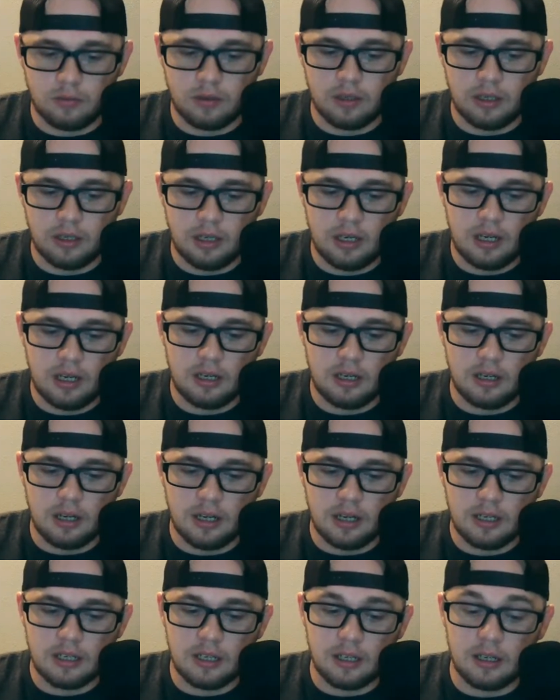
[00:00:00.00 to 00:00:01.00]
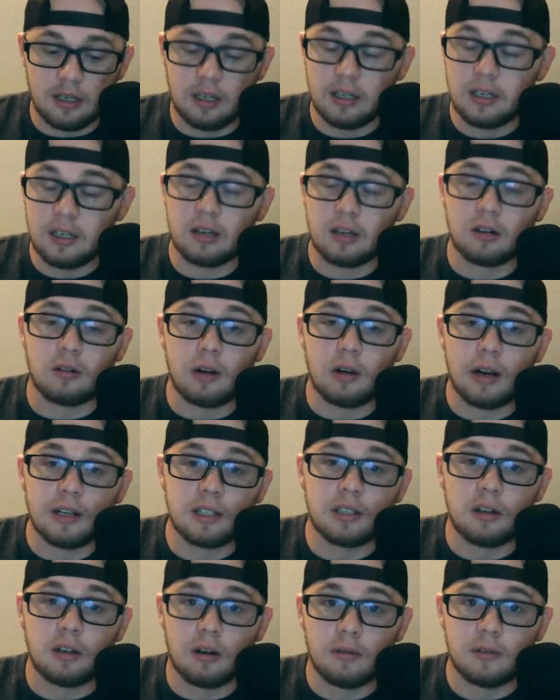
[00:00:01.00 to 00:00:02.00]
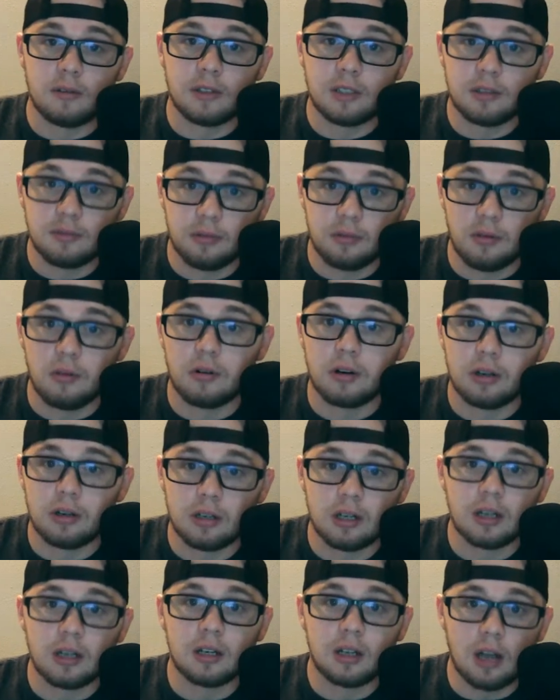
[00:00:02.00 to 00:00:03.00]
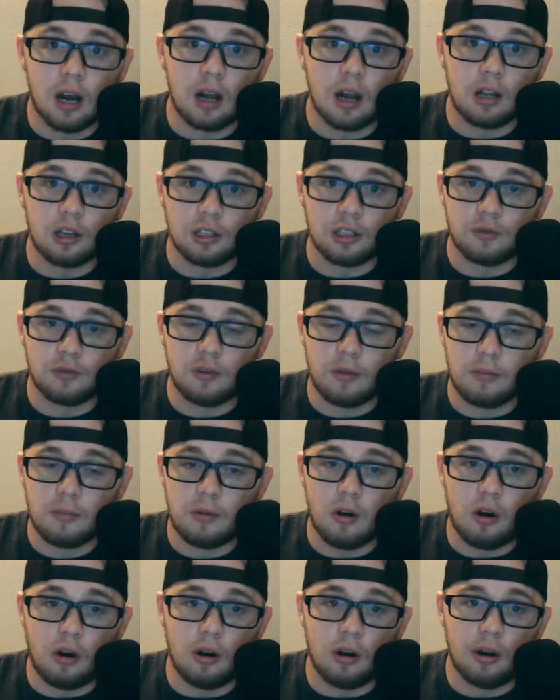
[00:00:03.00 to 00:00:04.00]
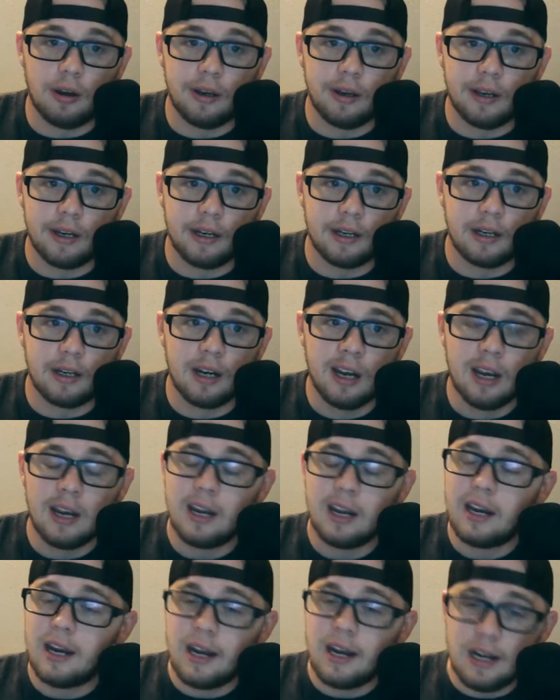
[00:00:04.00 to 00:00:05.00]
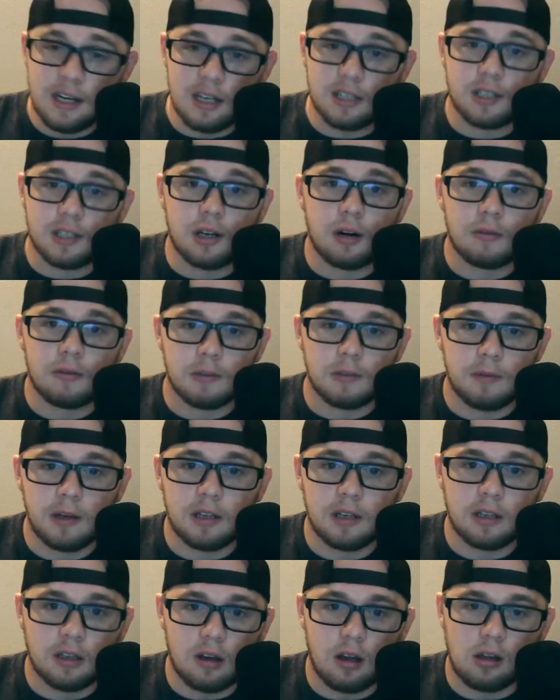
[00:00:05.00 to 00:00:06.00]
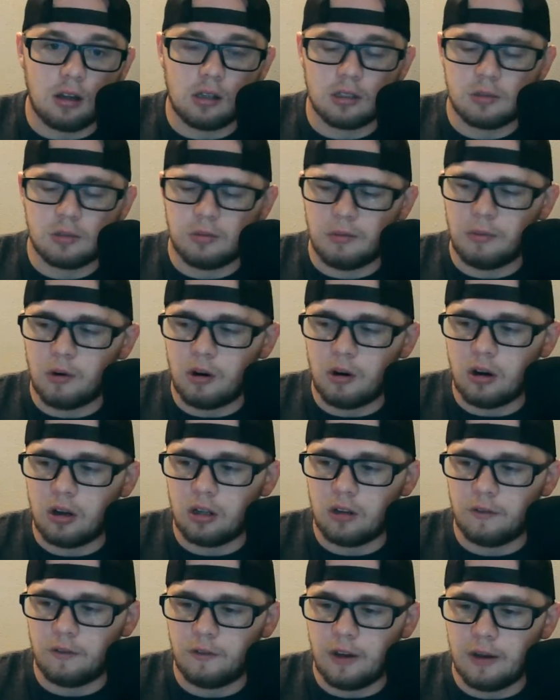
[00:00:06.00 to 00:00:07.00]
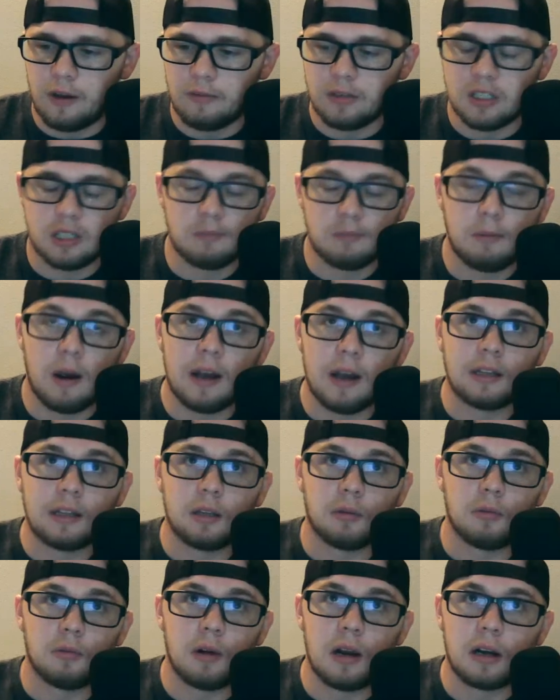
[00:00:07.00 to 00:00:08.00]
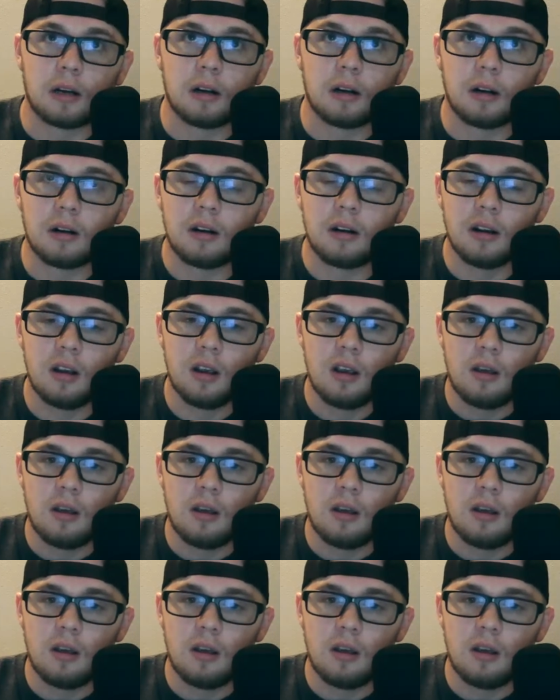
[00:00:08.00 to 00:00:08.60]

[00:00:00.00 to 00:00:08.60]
he did a great service for college football, and he deserves to be in the College Football Hall of Fame, despite the record